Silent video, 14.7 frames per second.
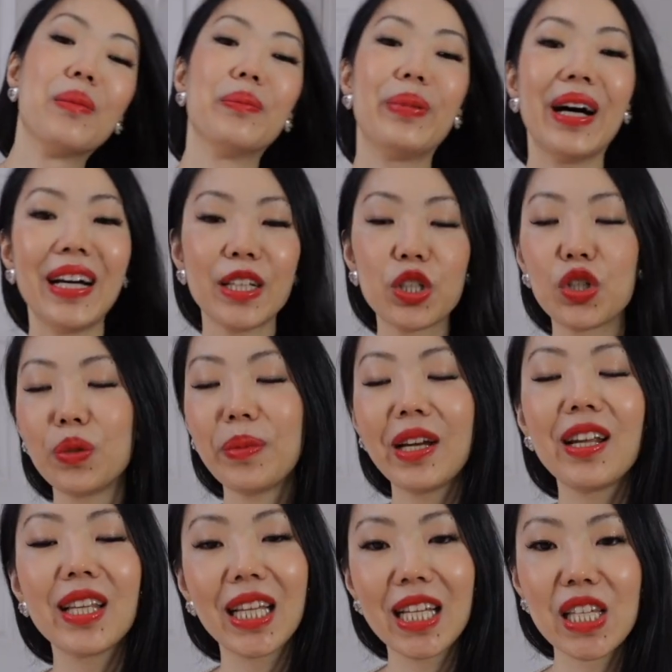but too
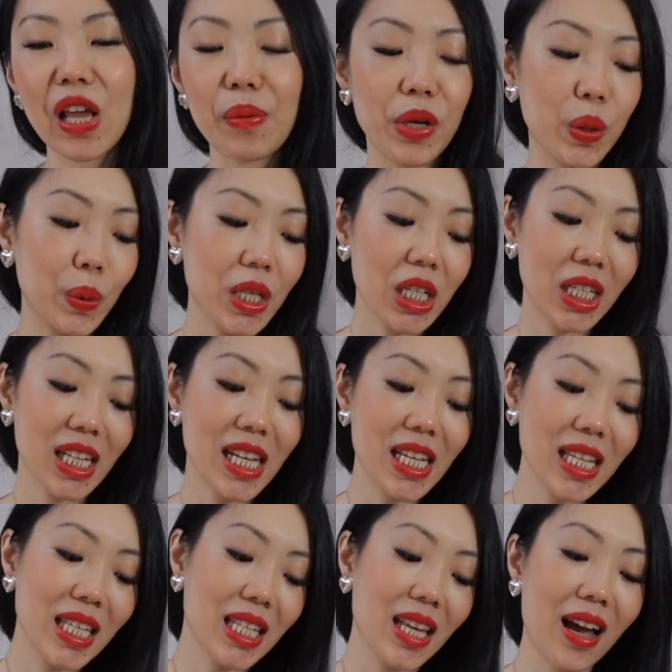many things on my wish
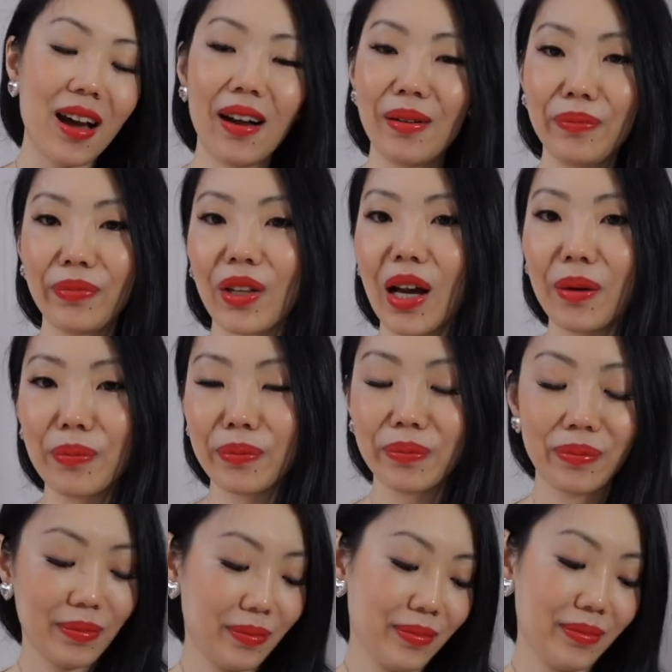list. Um,
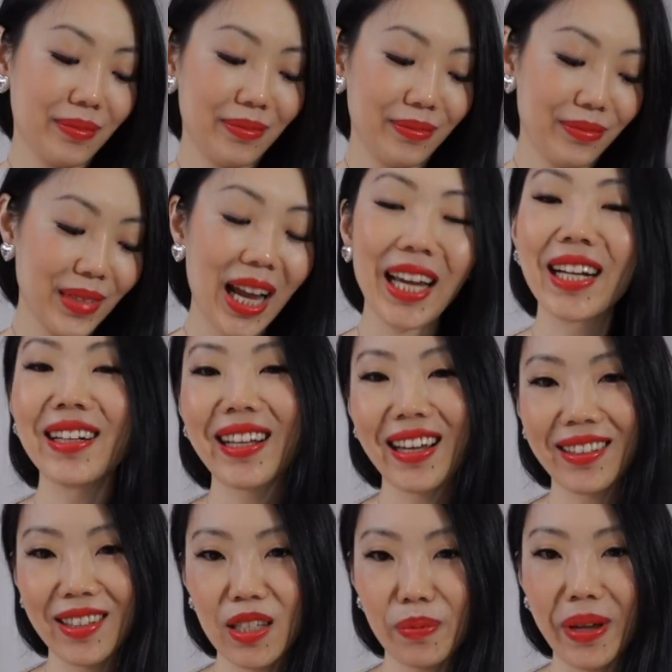I'm I didn't
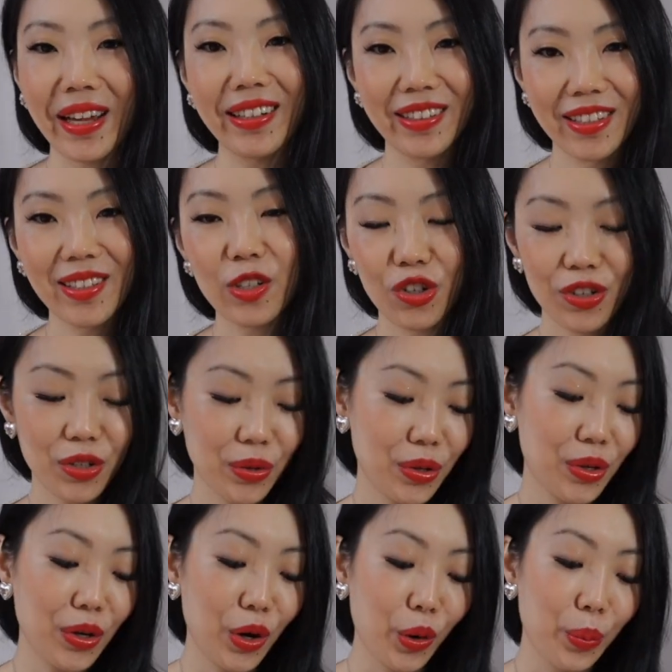get this bag, just so
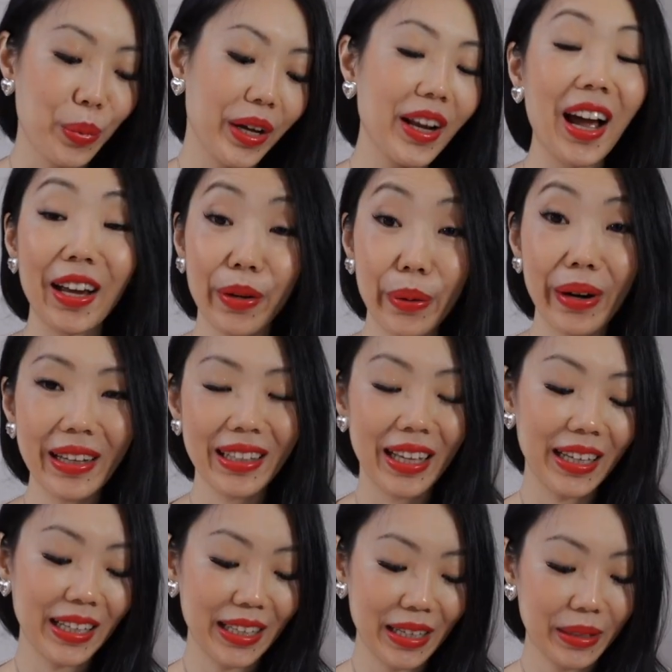you know, but I quite
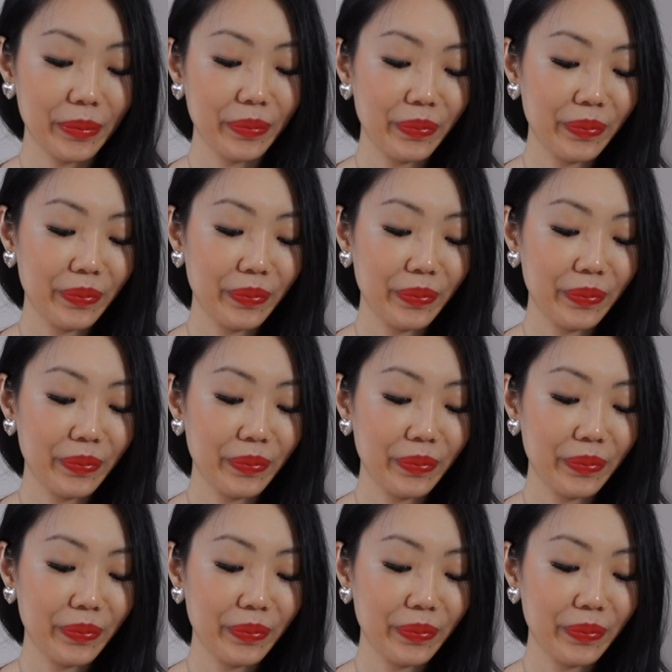like it.